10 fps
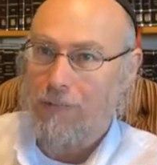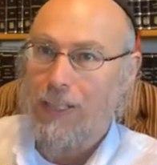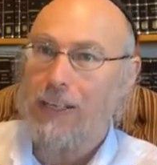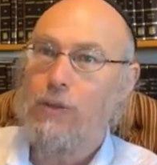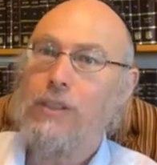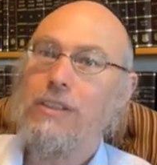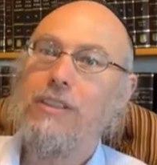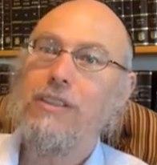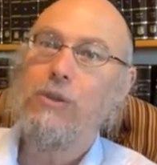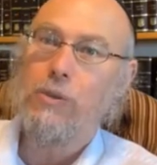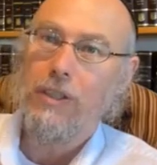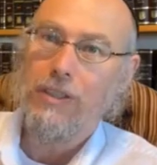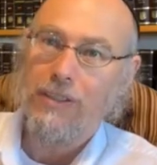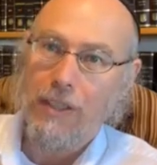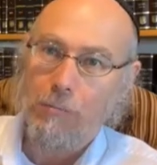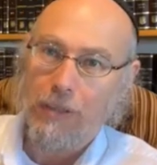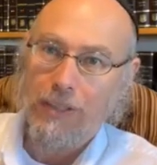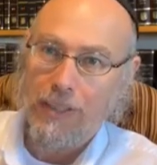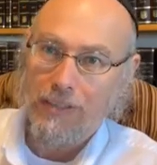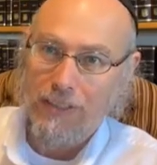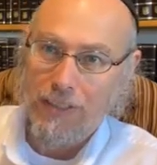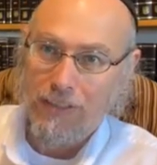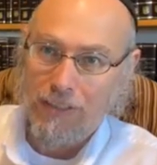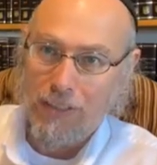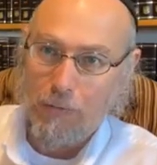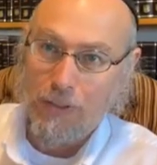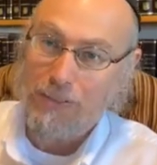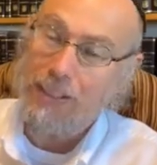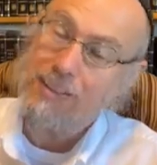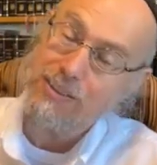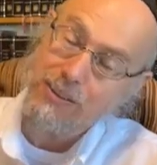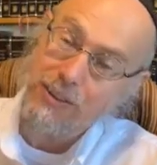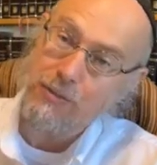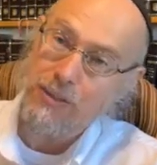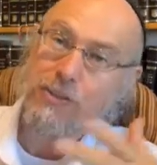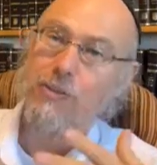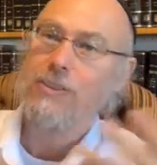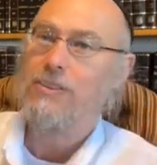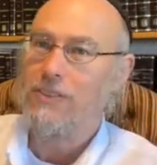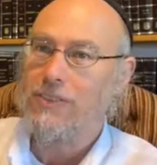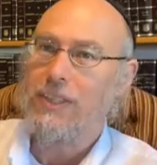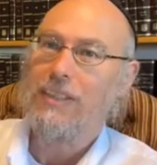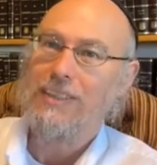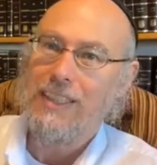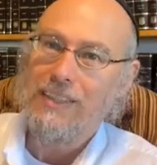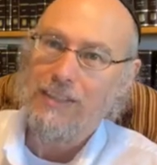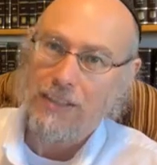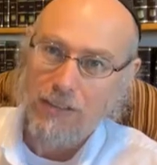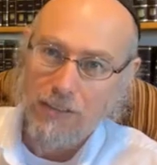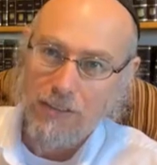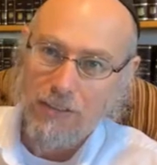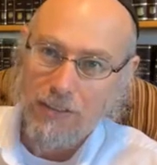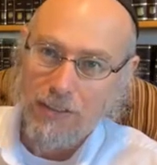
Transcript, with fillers: I'm not going to destroy the temple again the same way. It's kind of strange because right, Isaiah is saying this.